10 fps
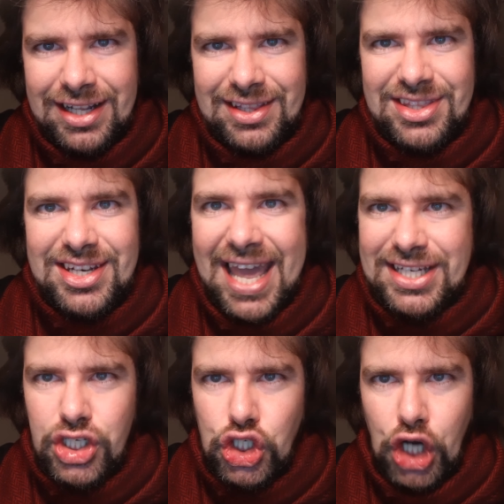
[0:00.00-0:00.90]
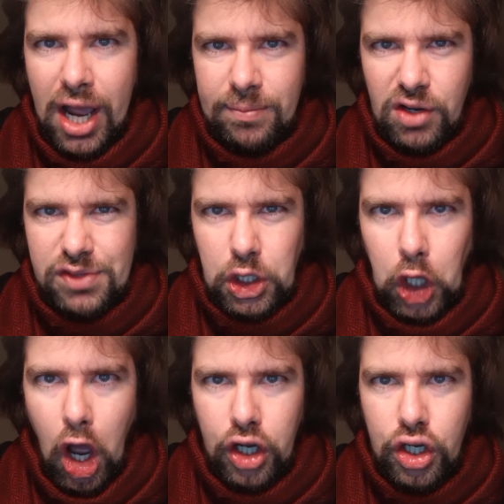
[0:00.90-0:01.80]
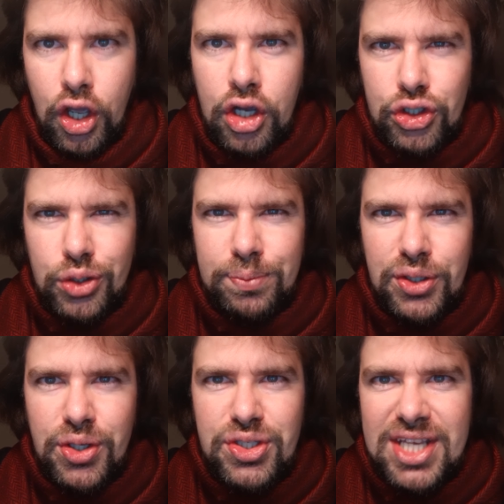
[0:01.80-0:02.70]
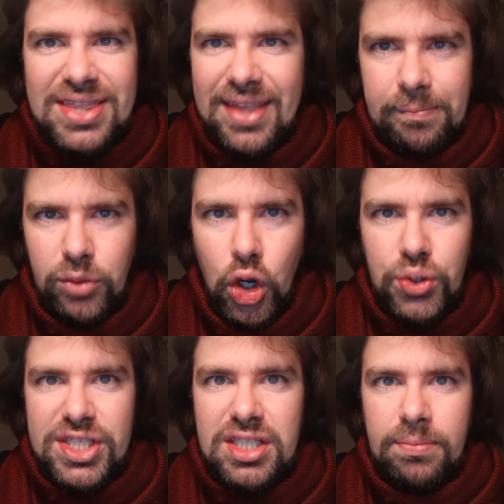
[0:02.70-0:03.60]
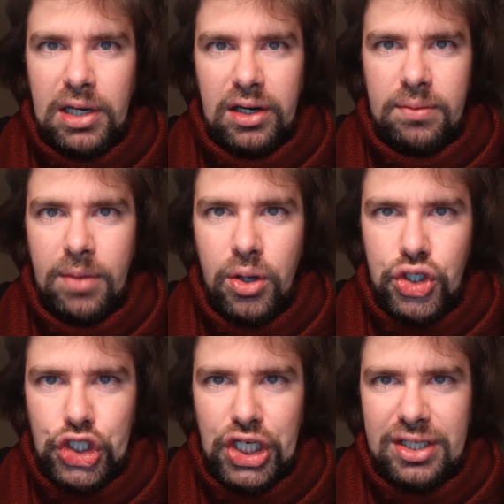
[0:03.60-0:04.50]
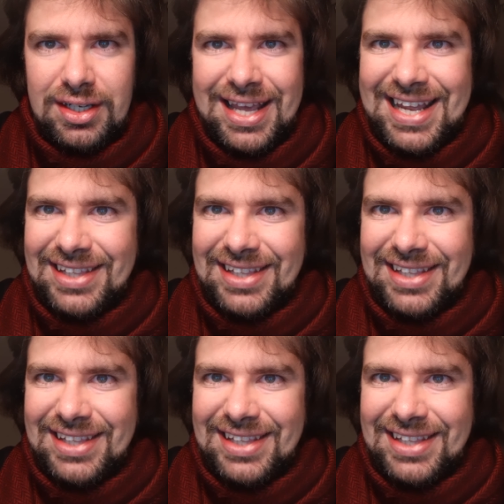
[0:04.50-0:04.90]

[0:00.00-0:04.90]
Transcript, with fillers: that the next chiming of the clock should produce in them no similar emotion,